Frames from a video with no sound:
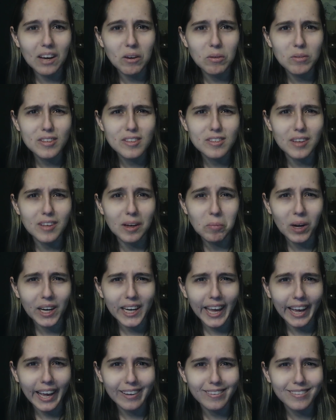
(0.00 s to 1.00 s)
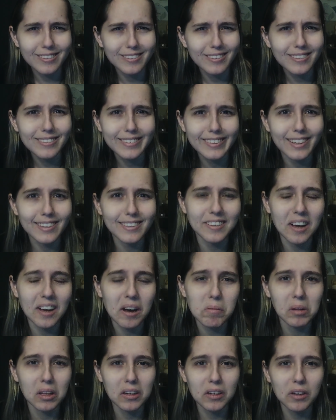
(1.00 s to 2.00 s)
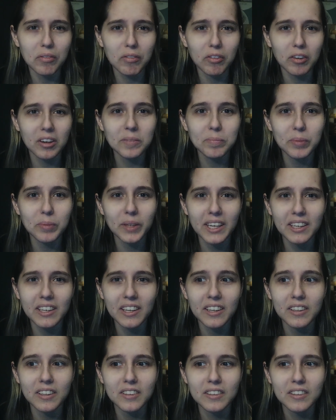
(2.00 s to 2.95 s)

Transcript: I was somewhat canceled on Tumblr for a bit.